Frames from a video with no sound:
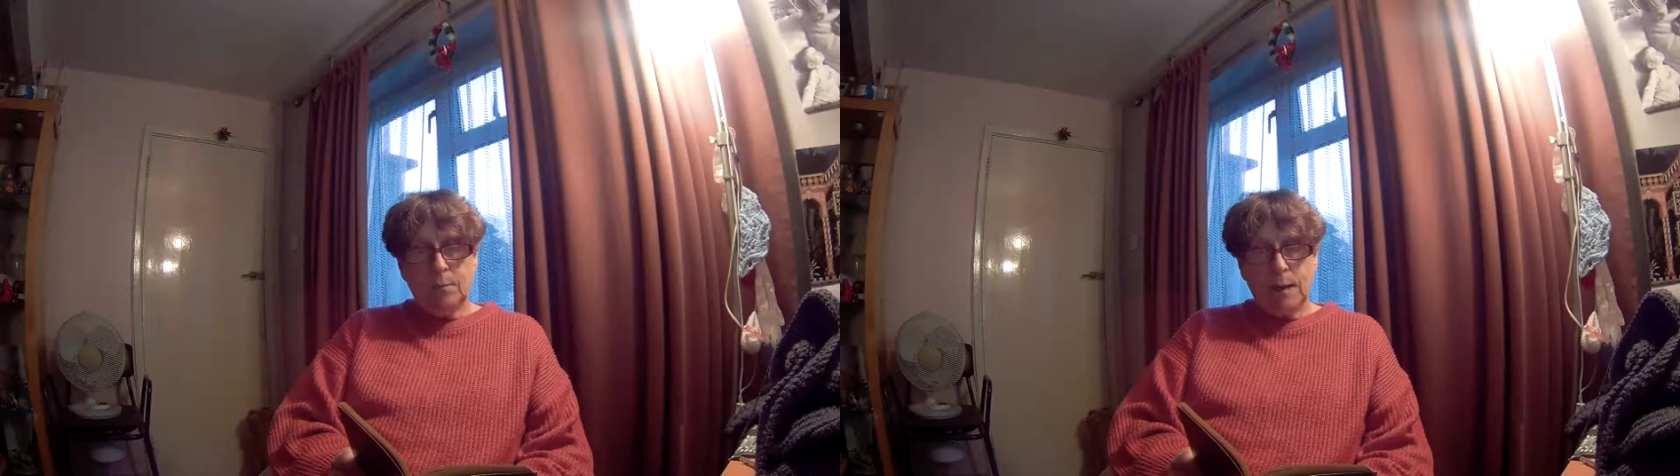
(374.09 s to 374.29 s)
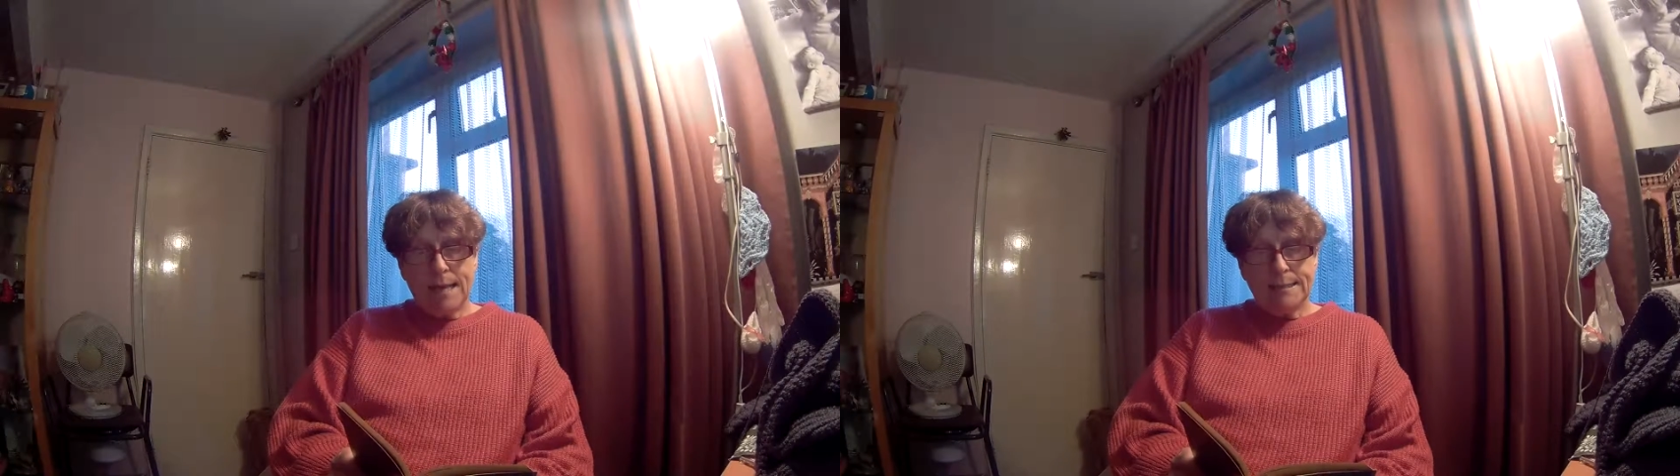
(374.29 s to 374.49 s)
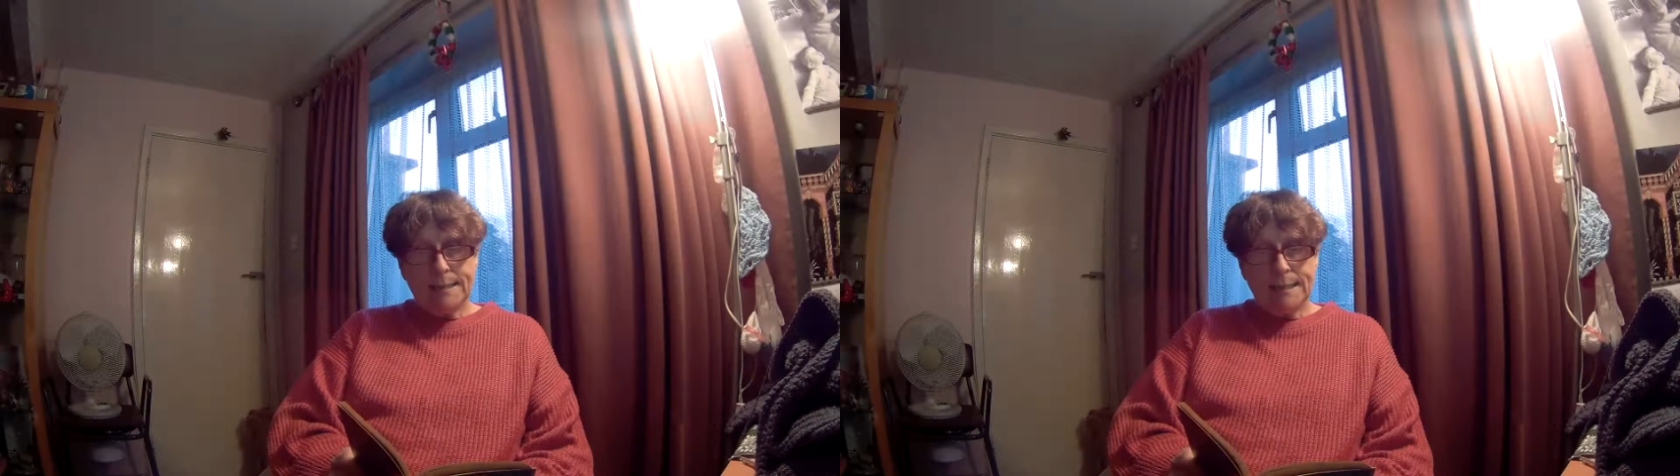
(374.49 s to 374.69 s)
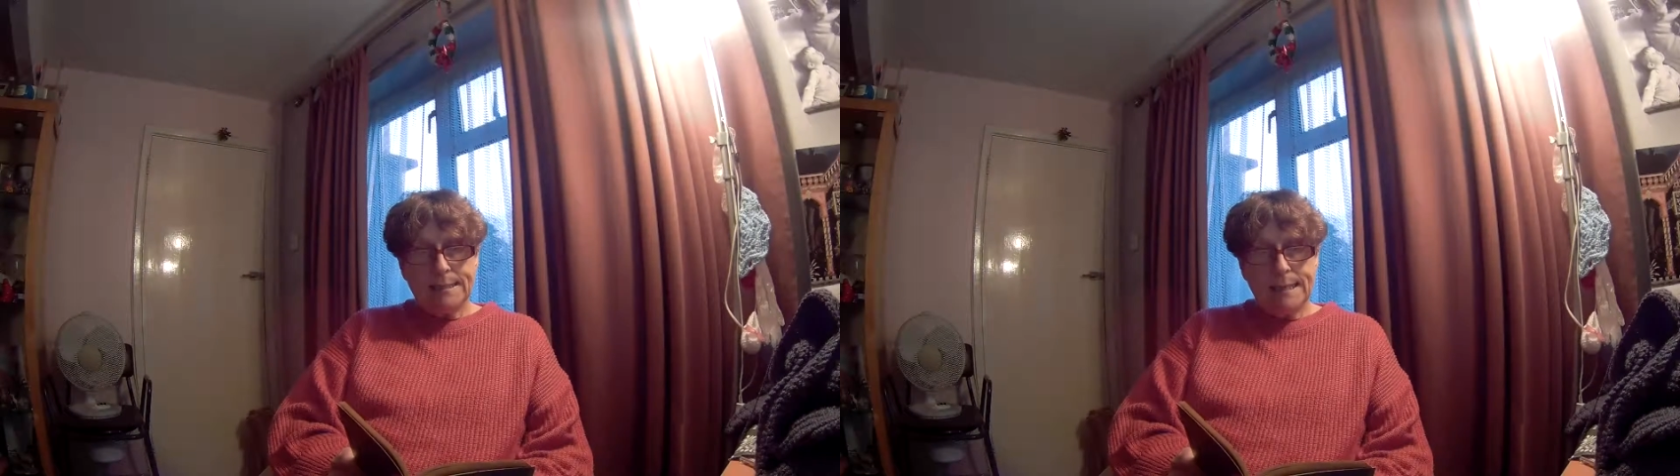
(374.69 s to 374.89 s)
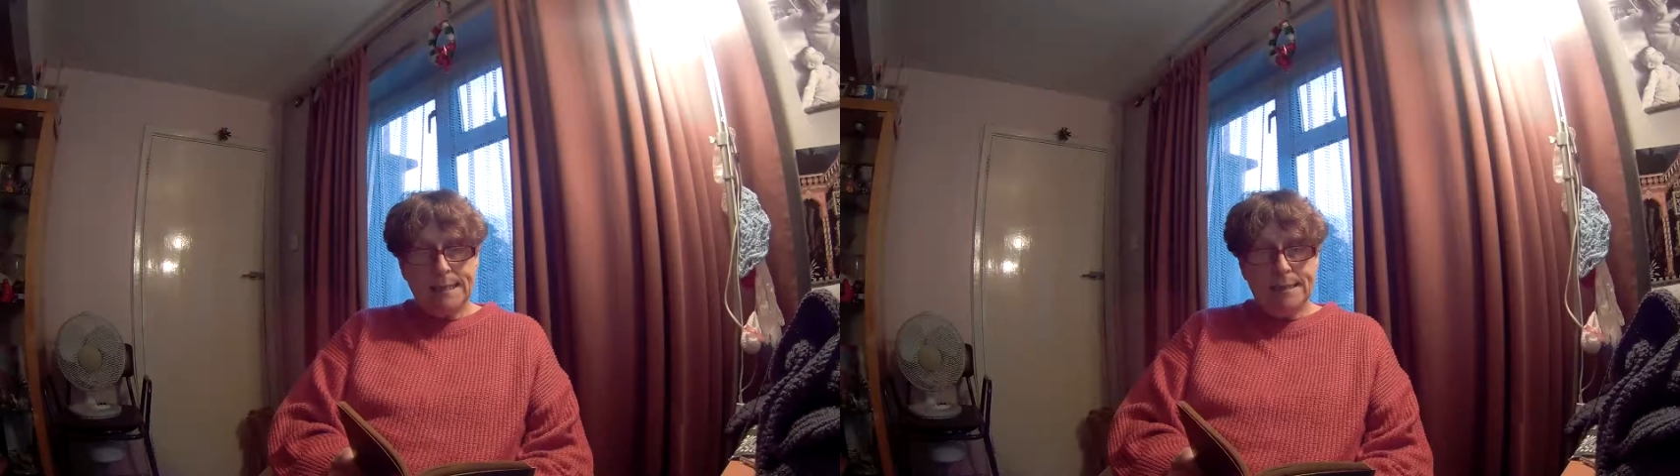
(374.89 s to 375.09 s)
plastic
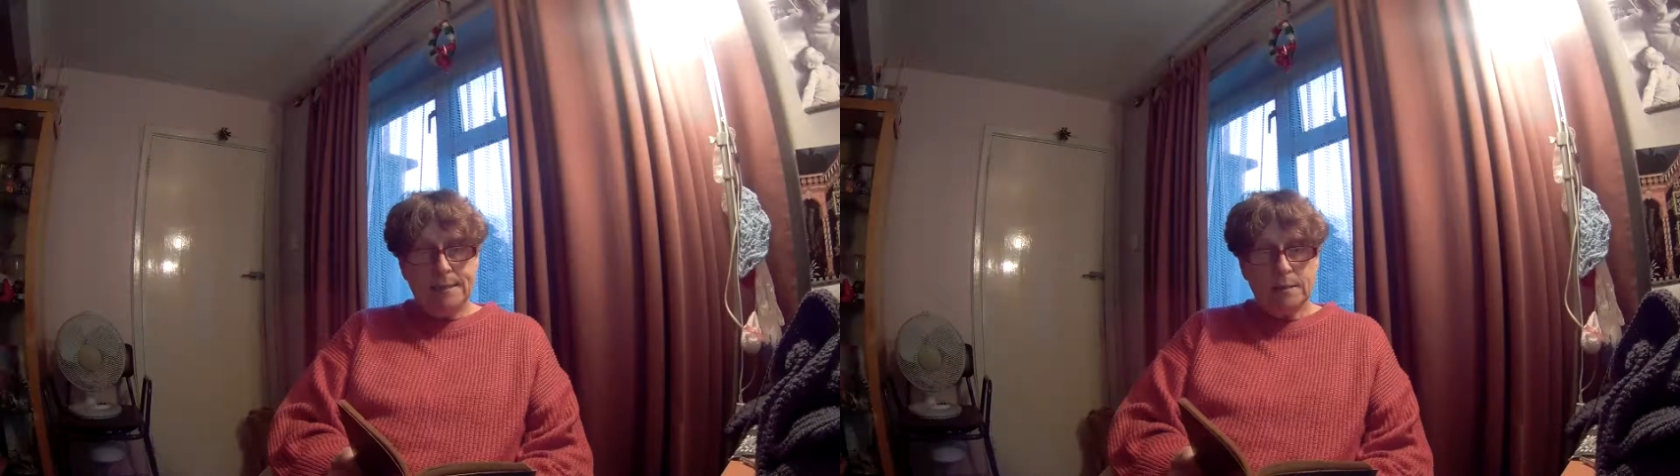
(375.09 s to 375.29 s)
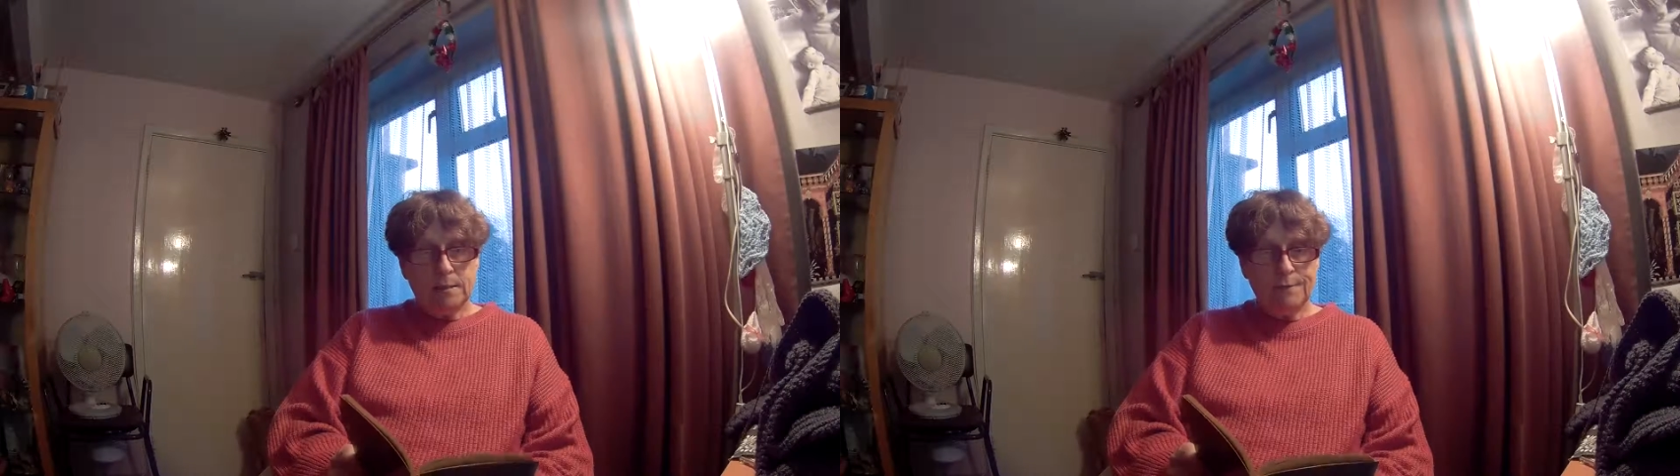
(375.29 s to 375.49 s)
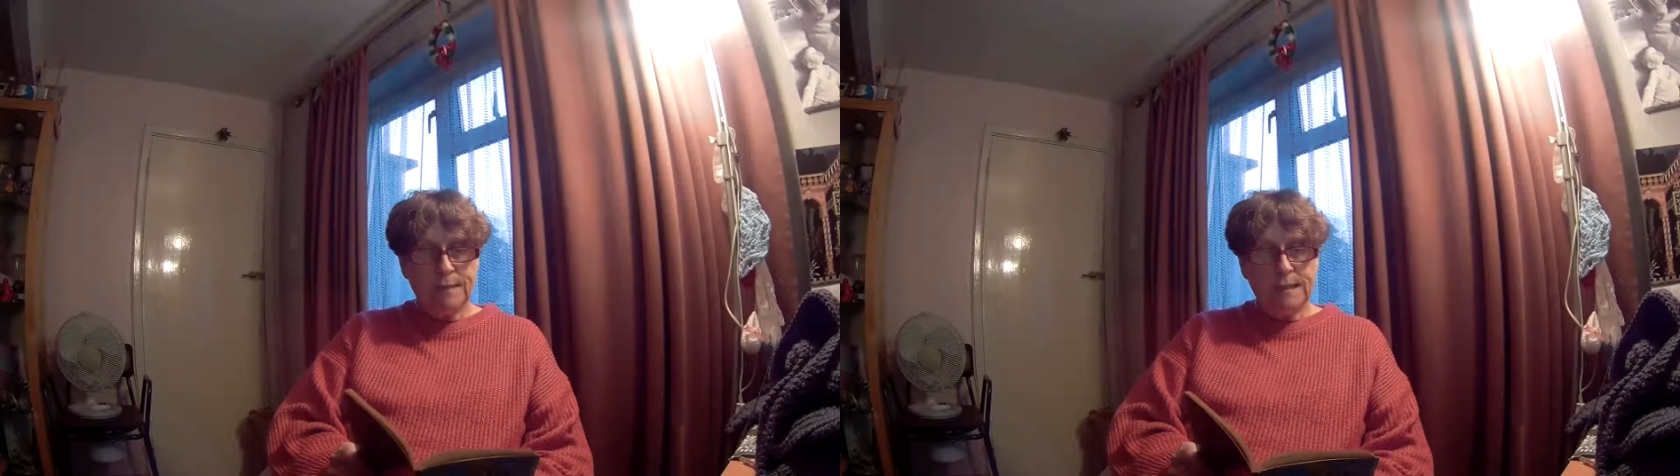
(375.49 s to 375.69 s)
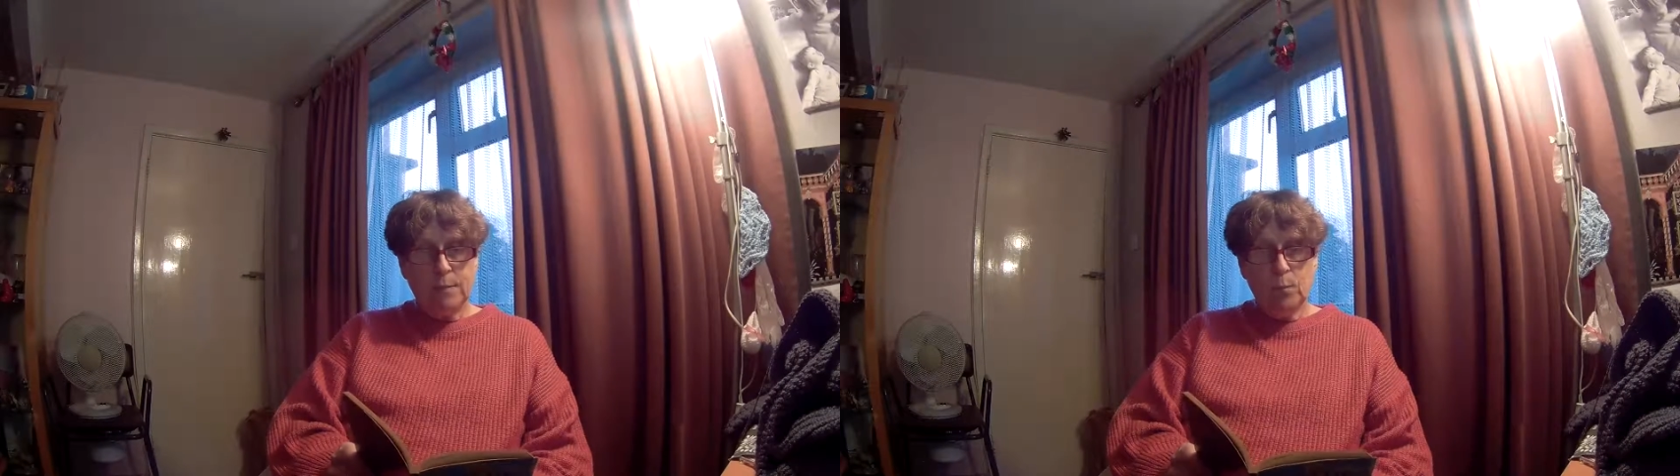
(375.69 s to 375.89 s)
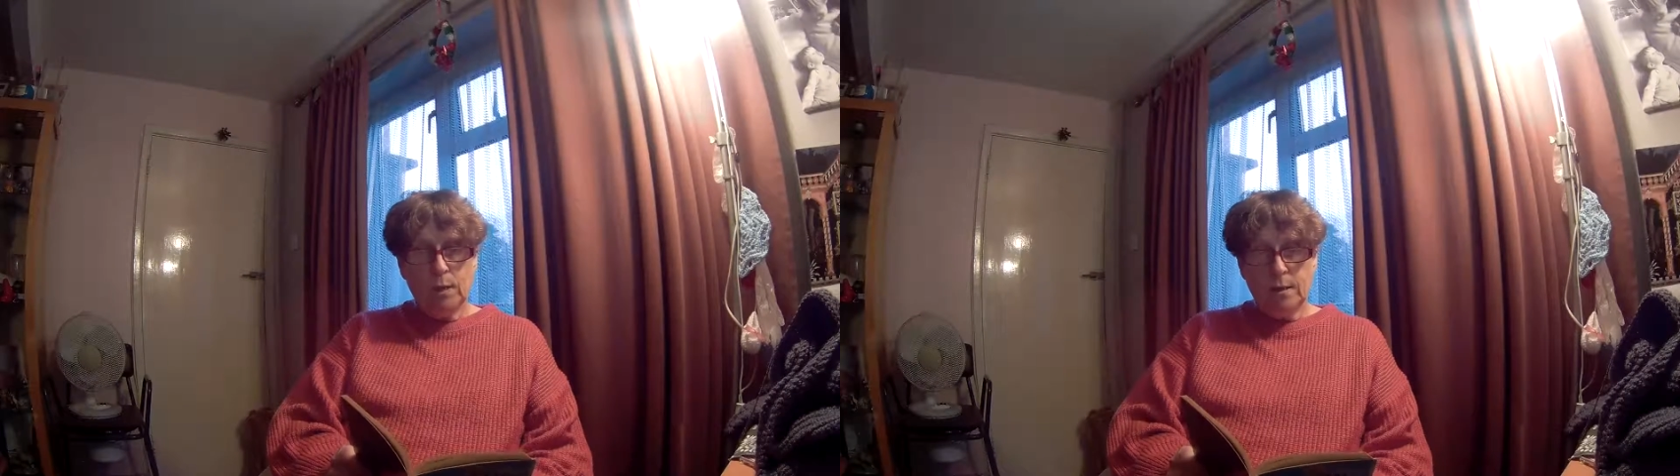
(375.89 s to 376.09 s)
teat to feed
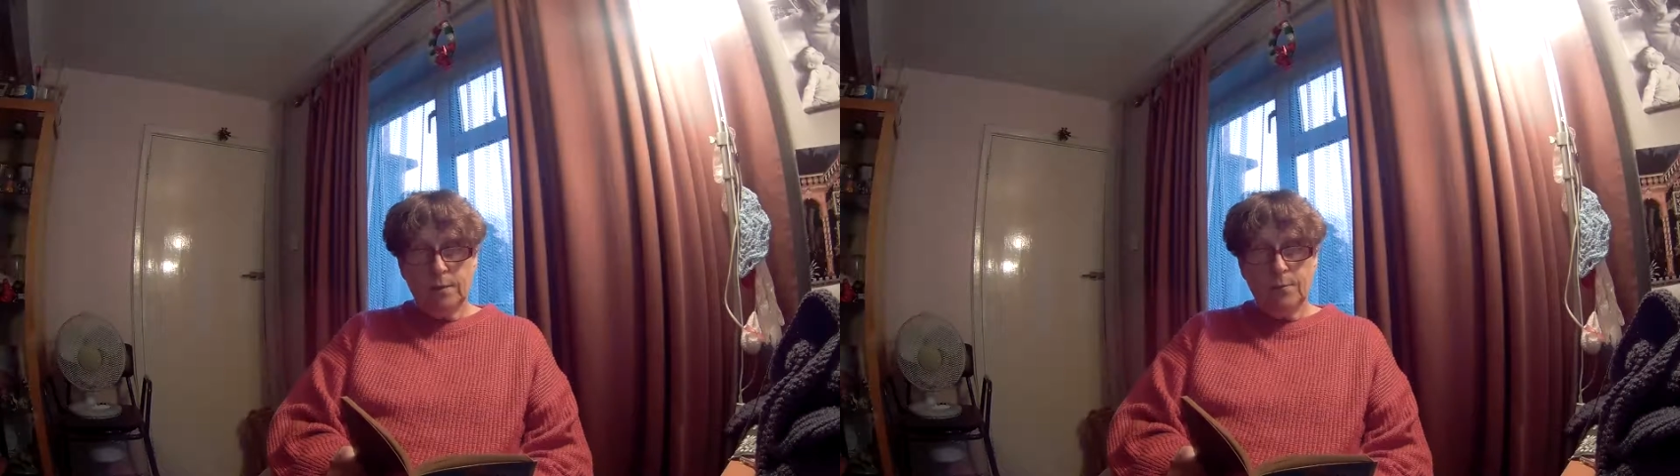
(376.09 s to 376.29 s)
him with.